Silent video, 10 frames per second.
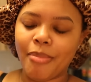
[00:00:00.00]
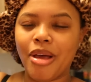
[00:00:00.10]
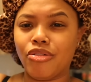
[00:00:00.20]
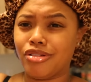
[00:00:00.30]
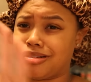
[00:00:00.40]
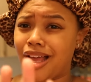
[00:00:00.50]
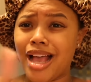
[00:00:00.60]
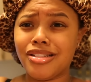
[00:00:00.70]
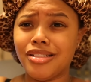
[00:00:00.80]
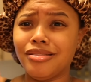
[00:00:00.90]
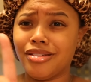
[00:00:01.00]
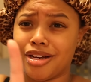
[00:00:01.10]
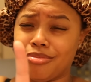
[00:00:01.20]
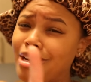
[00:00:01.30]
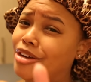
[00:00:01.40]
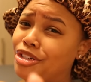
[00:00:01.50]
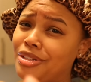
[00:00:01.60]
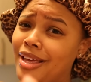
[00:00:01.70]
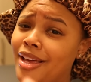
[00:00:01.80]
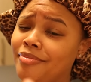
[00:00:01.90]
I'm not gonna, actually, no, I'm not gonna do
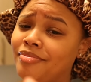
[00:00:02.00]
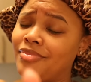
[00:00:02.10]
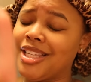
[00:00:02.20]
that.